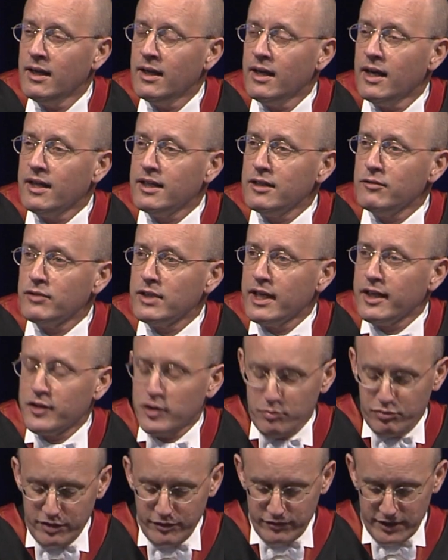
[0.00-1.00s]
and even had the
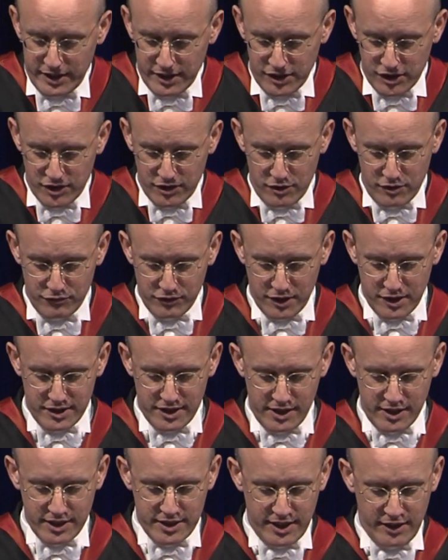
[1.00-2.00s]
privilege of
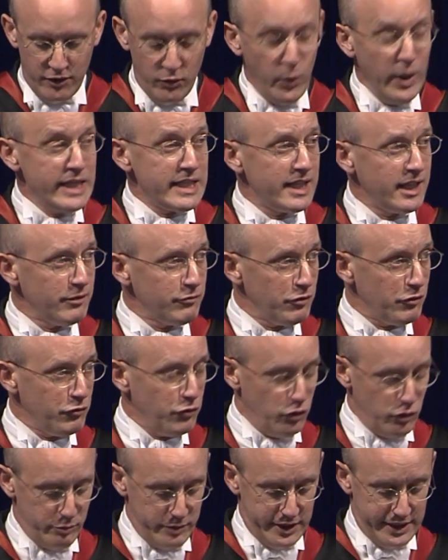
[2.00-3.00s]
conducting the wedding of a
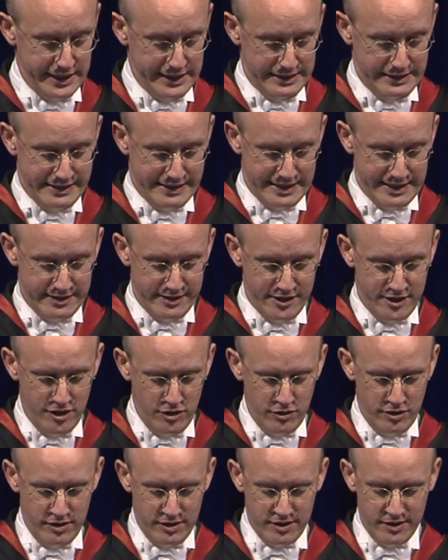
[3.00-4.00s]
former Hillsdale
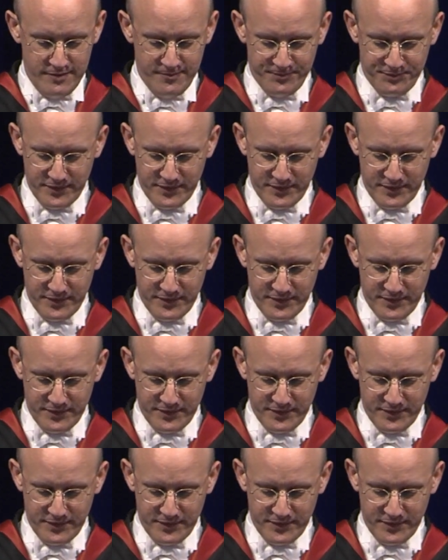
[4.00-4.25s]
student.